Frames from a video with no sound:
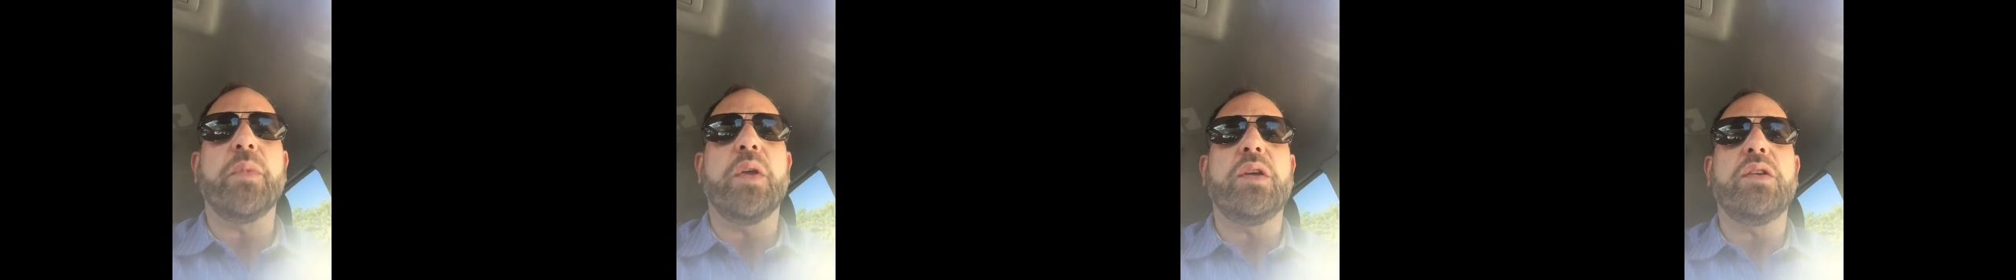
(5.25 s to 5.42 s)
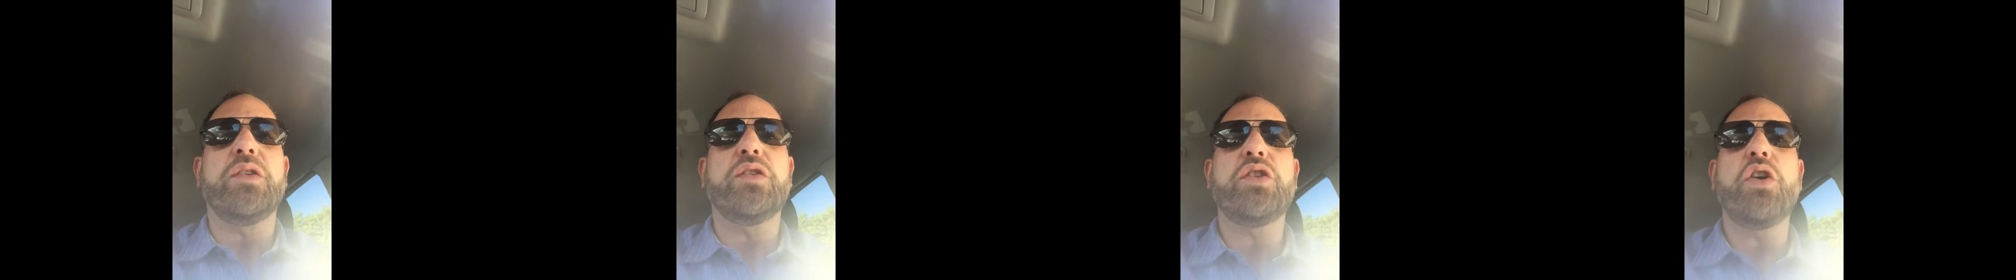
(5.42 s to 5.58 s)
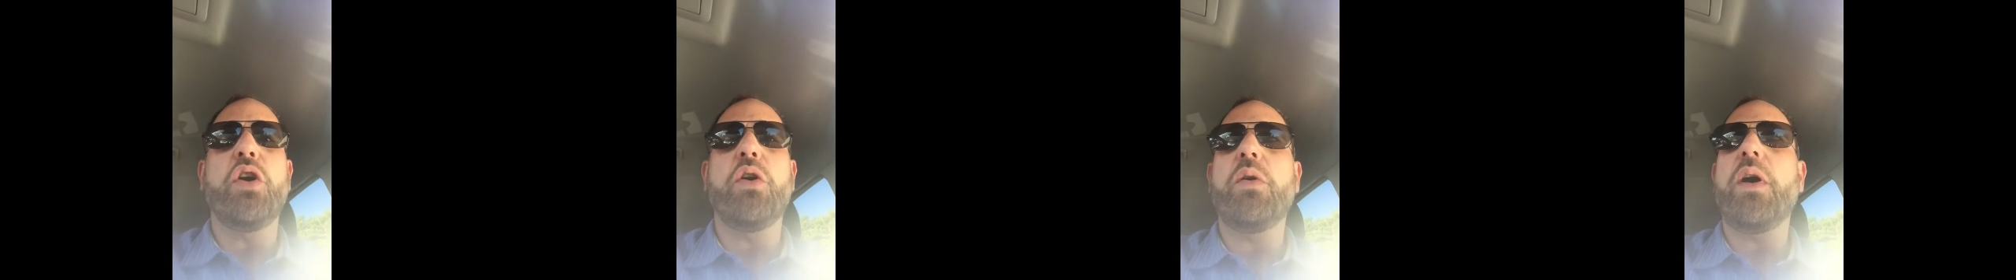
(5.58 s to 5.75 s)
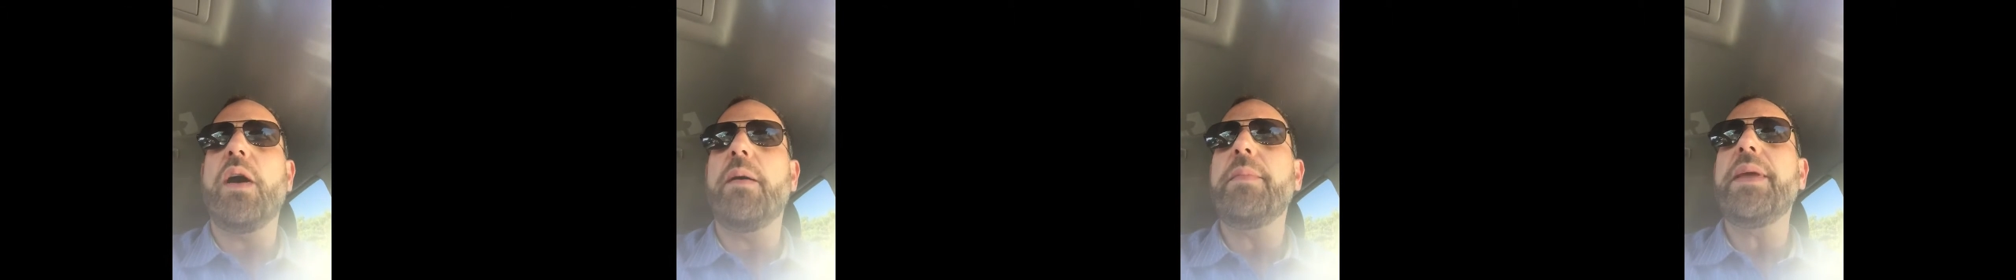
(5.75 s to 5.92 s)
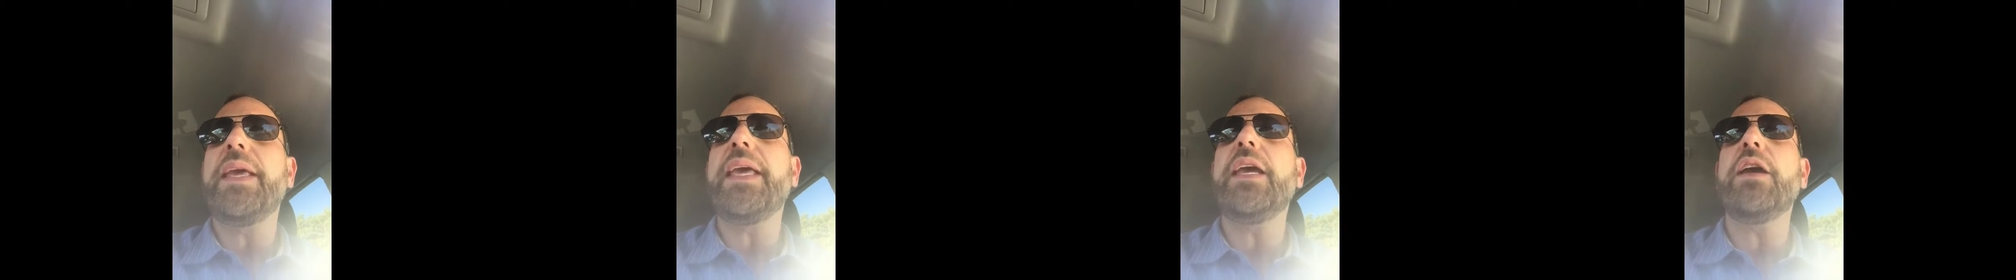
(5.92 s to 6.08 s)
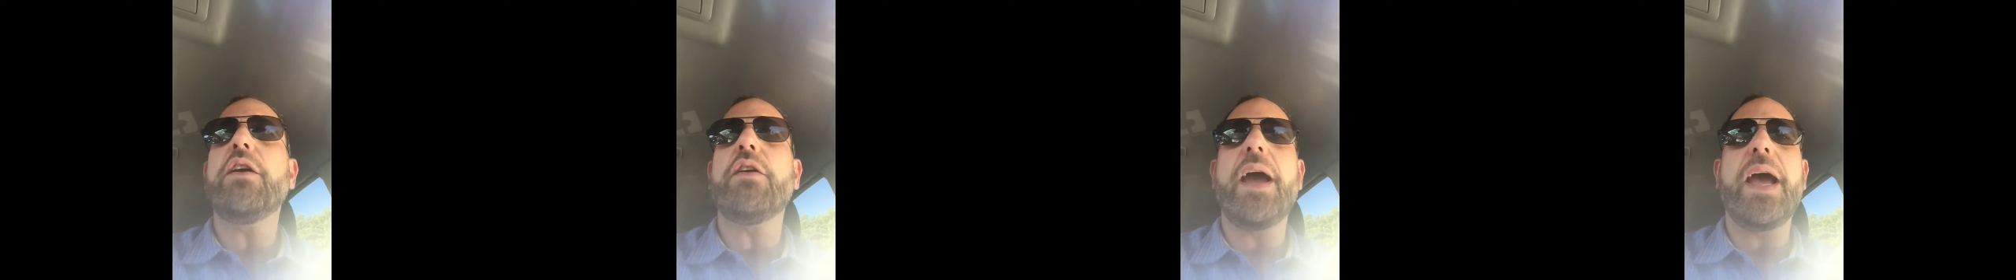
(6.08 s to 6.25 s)
So I'm
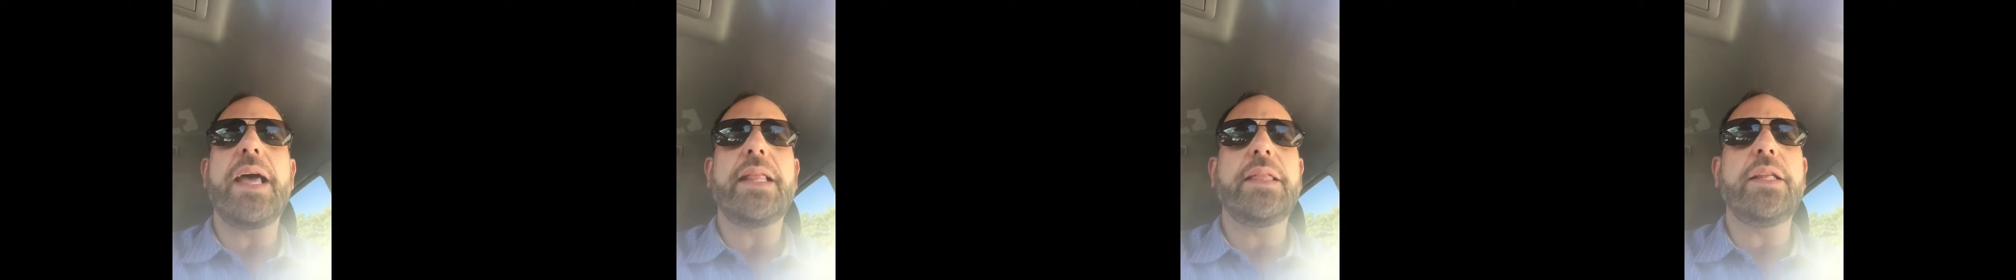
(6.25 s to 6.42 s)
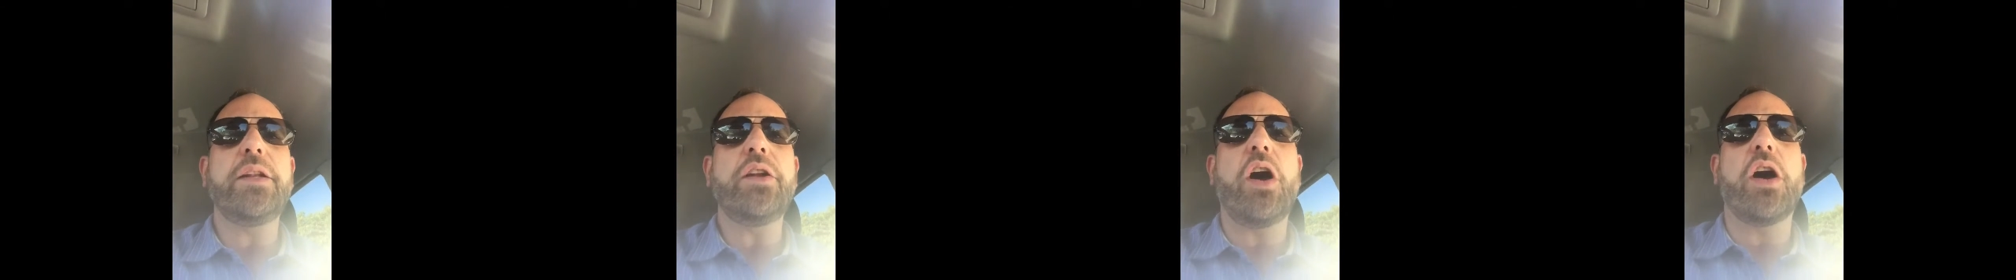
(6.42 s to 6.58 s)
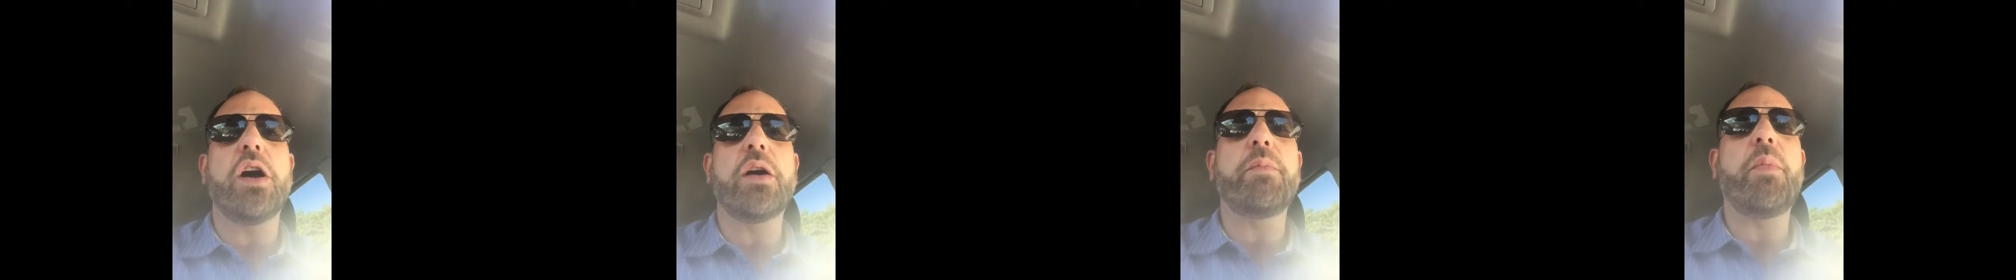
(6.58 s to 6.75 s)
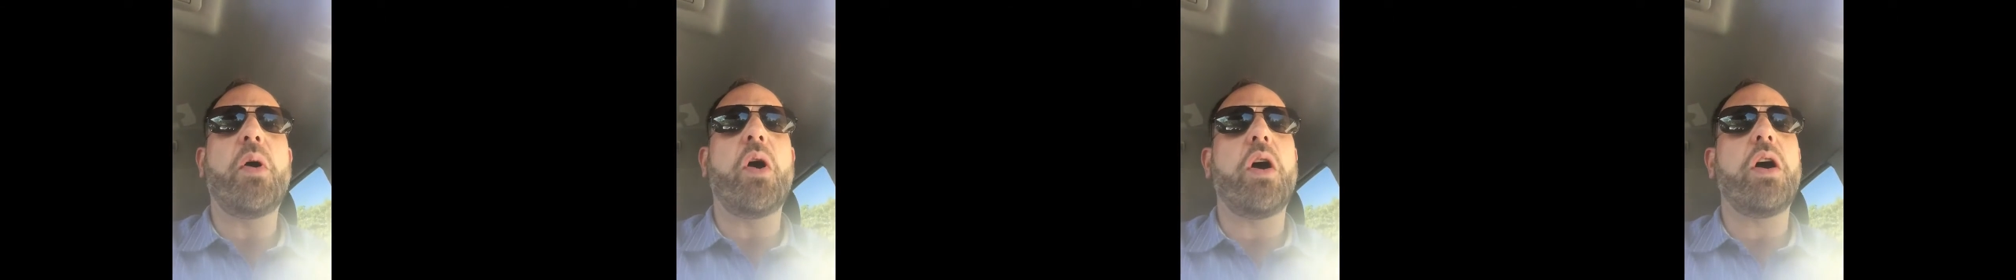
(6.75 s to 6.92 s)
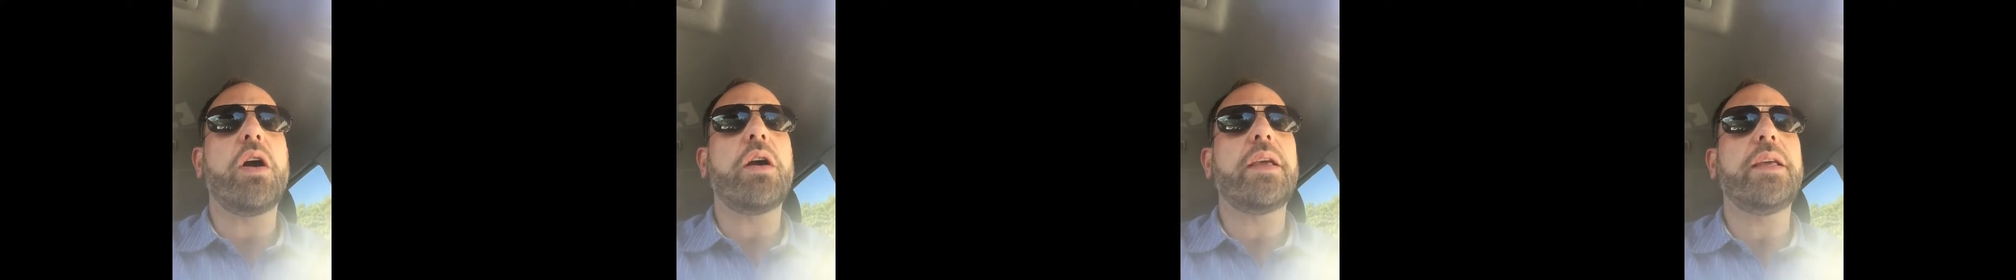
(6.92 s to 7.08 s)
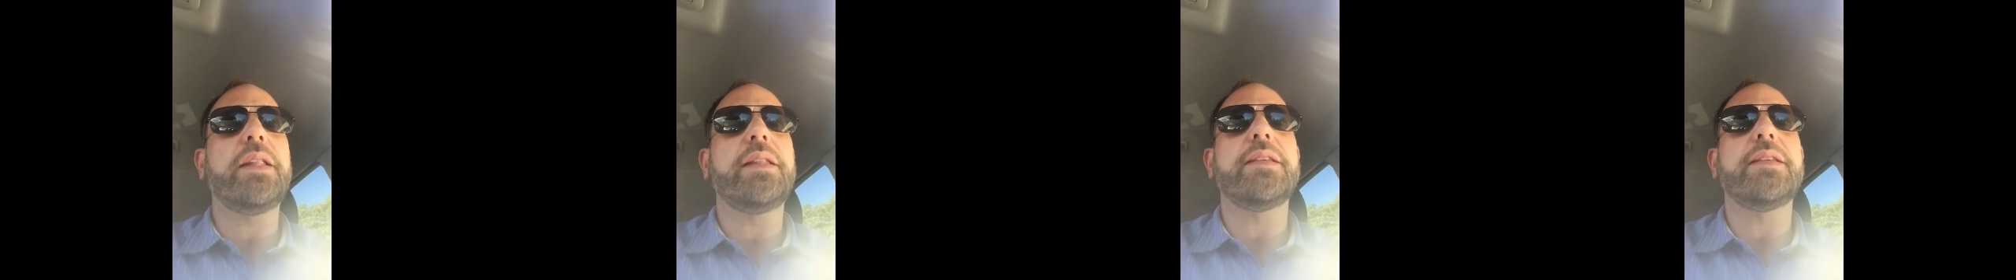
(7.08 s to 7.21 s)
here at the dog park in